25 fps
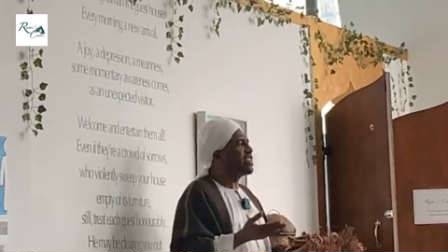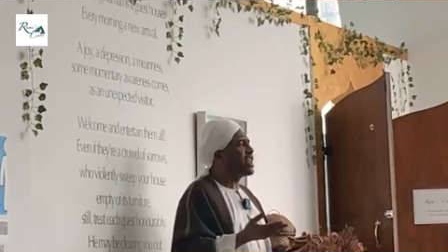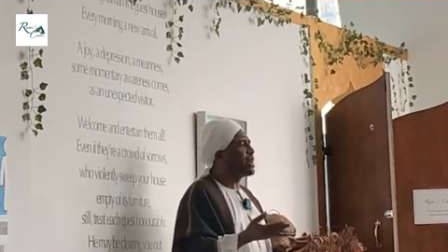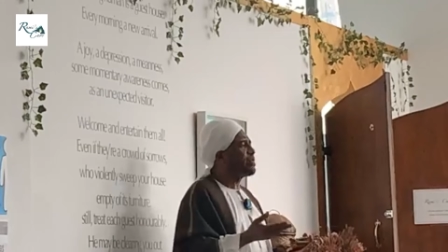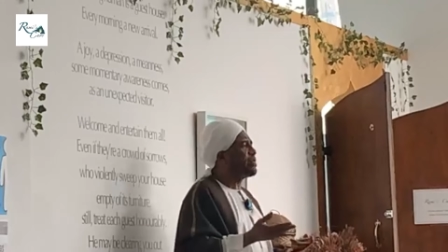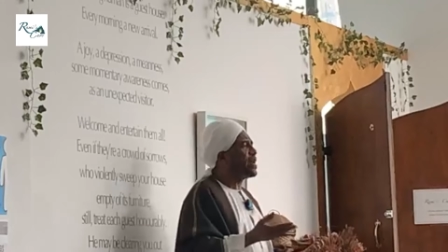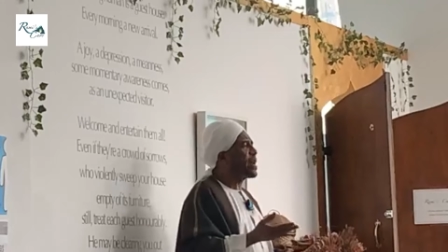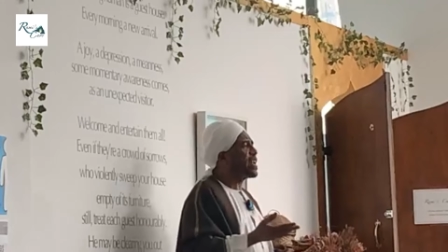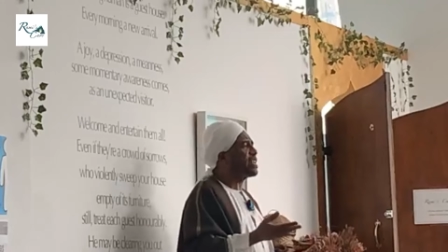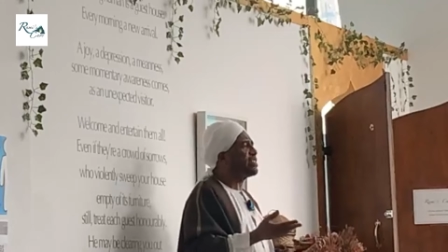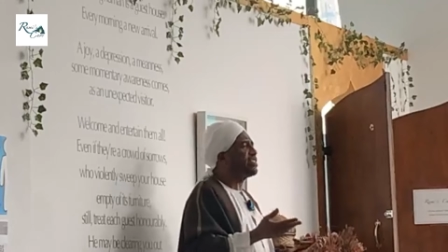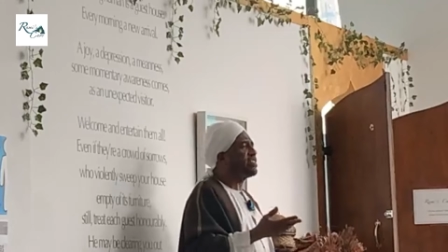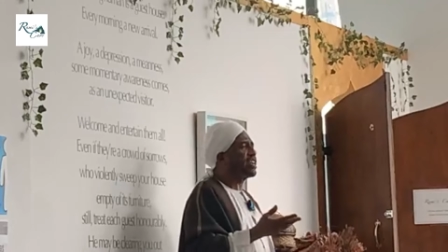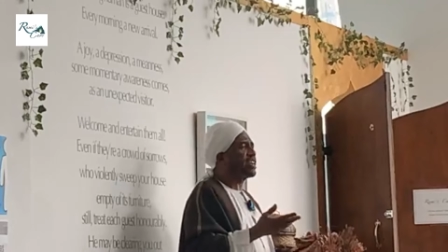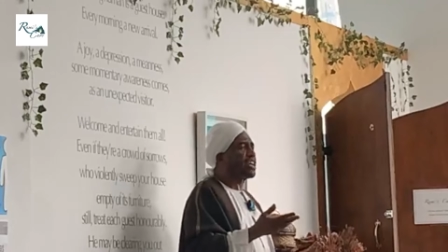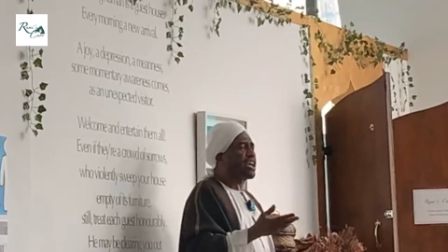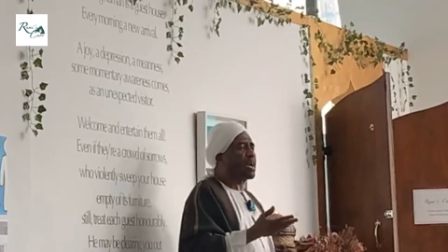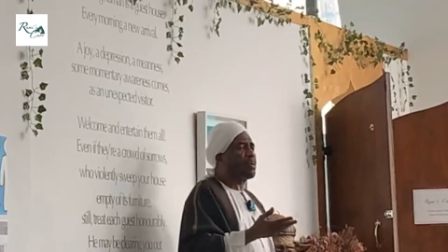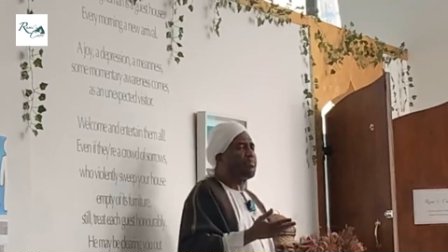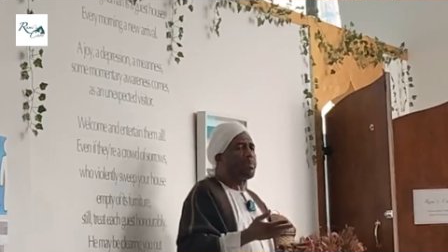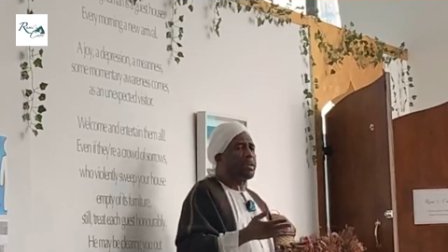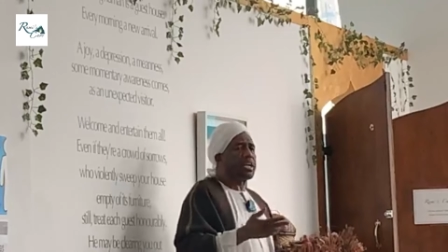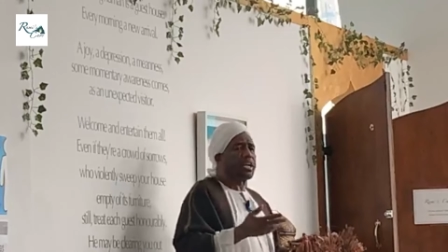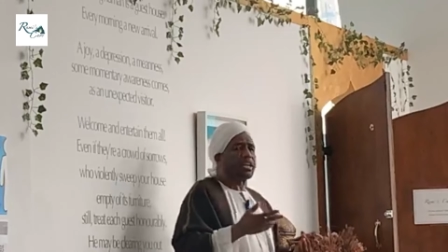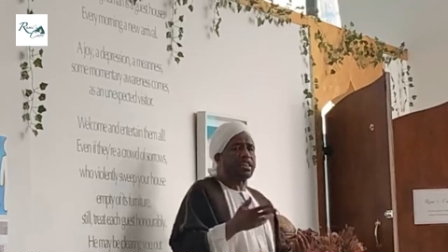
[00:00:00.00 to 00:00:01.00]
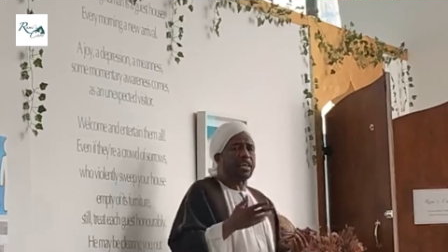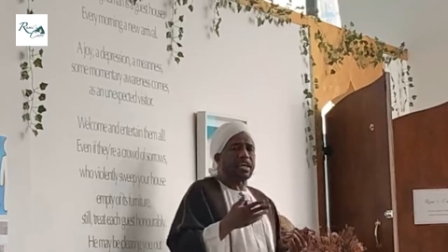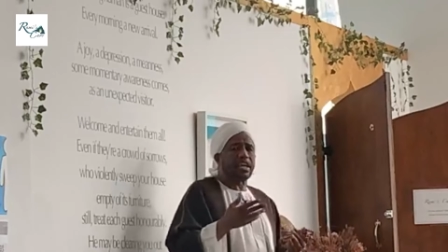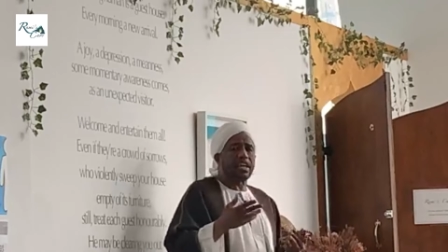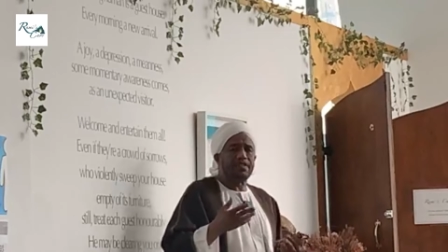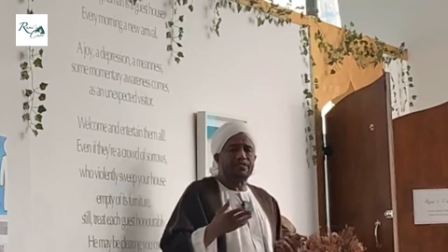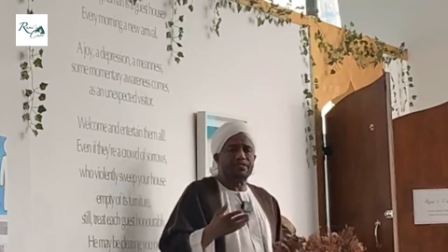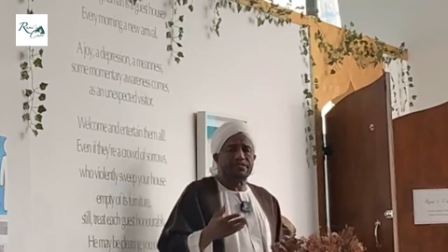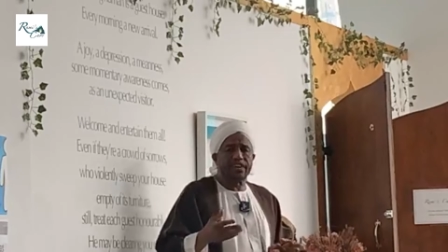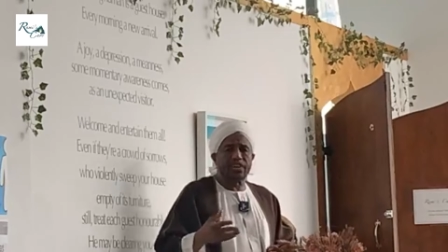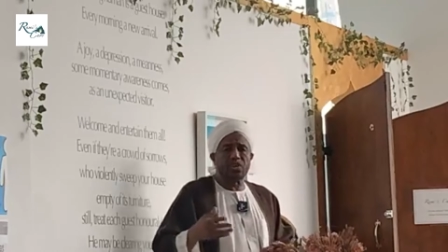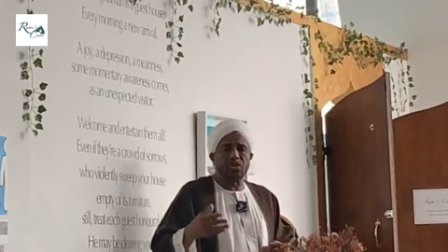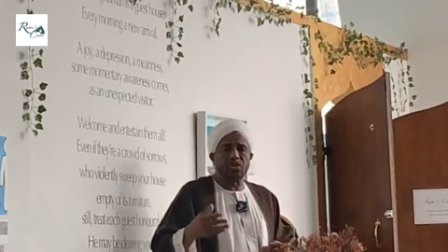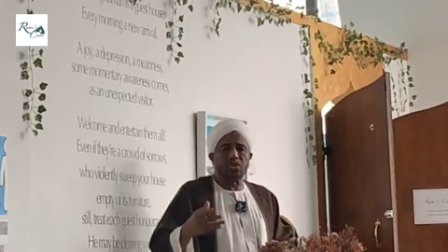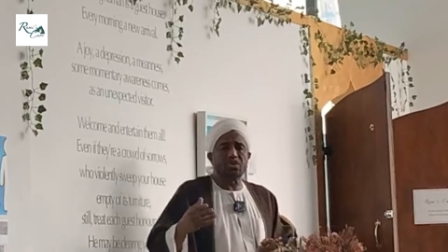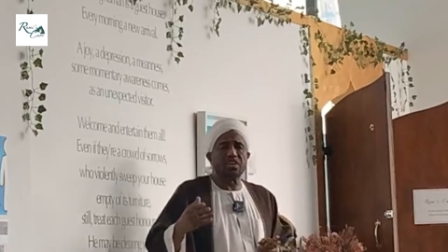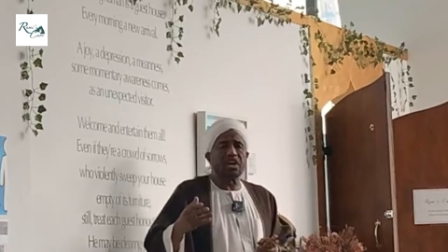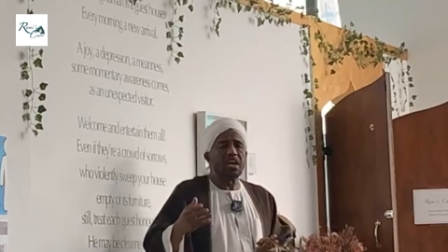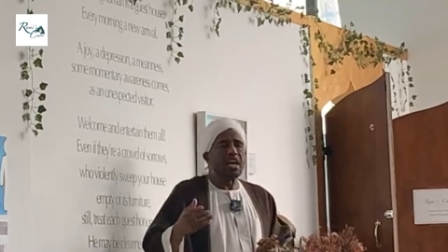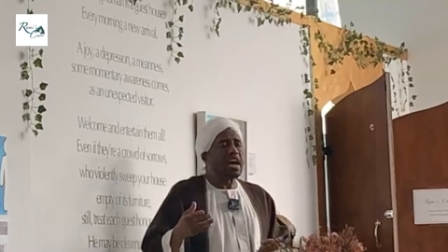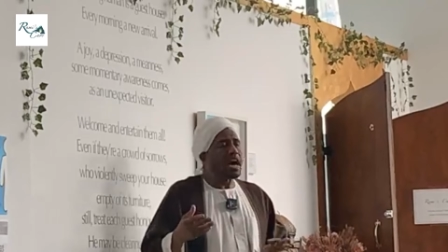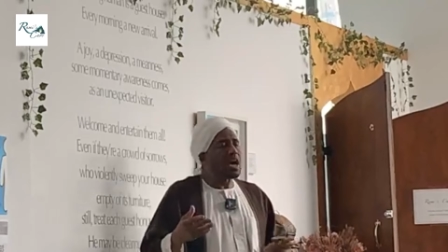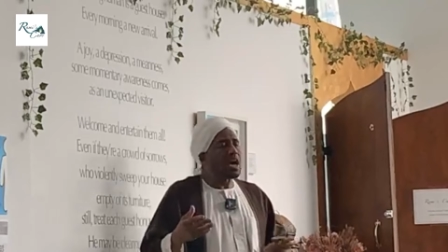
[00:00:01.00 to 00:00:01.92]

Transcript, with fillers: their parents are coming, taking videos